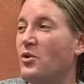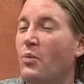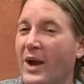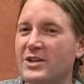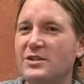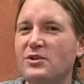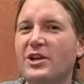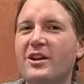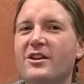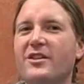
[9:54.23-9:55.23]
ways of
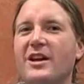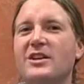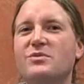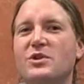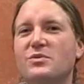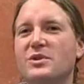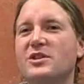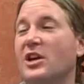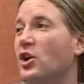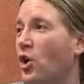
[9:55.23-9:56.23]
looking at things, which was
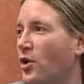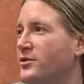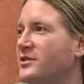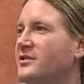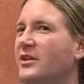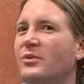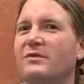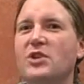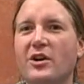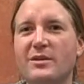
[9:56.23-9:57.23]
the occult that
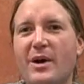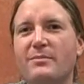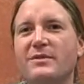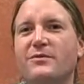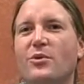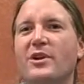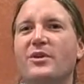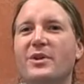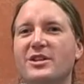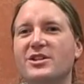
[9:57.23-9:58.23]
we've talked about before in the
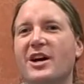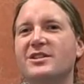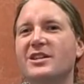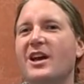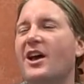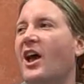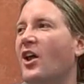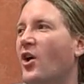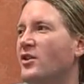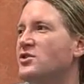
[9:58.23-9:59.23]
Renaissance,
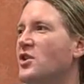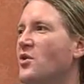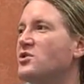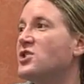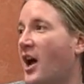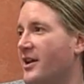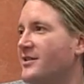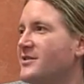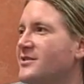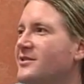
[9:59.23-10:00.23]
and also
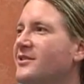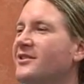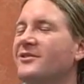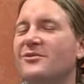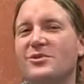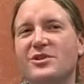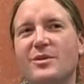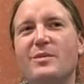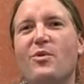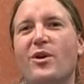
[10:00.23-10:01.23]
science. was a
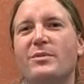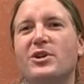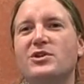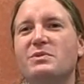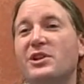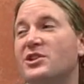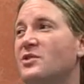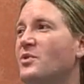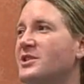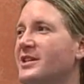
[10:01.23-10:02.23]
little bit more because
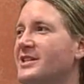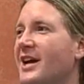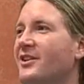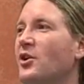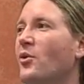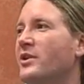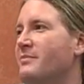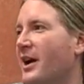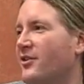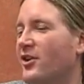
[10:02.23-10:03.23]
religion wasn't exactly holding back the